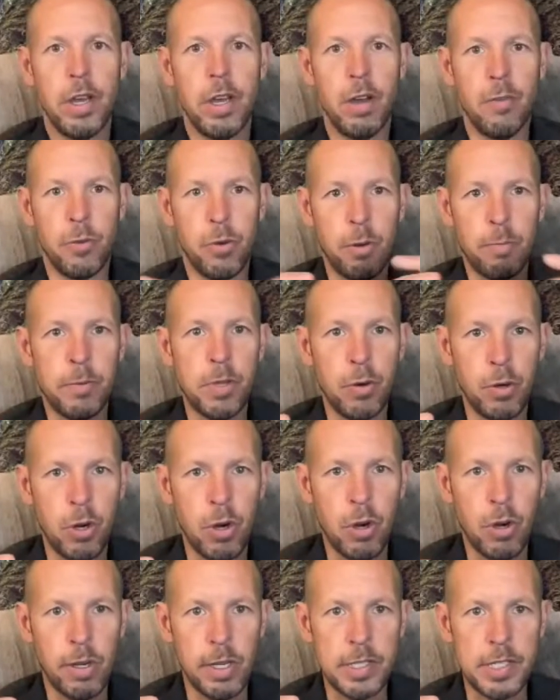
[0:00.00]
of
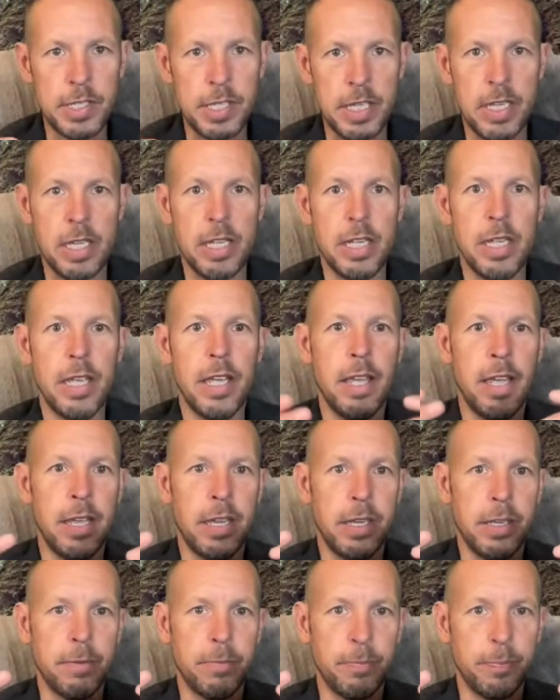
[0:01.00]
cryptocurrency
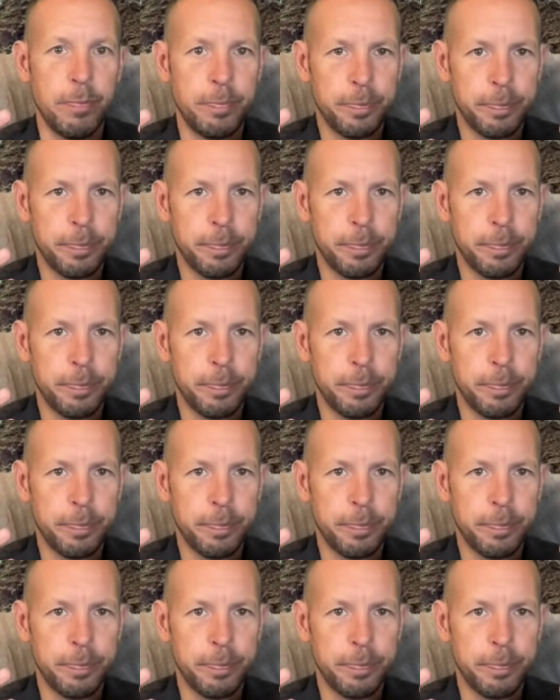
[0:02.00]
in